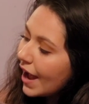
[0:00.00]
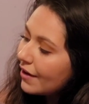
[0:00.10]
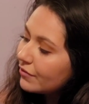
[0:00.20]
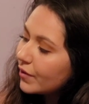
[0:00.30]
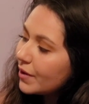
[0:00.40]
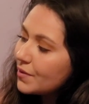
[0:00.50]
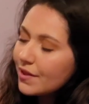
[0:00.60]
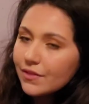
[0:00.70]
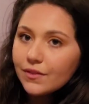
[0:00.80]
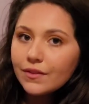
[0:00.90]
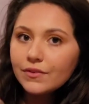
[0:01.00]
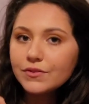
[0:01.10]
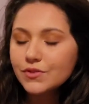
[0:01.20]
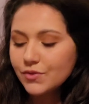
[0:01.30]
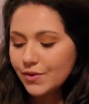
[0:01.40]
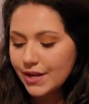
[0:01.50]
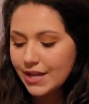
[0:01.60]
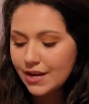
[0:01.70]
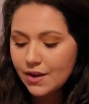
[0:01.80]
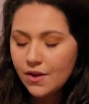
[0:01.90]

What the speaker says: halfway within the little screen,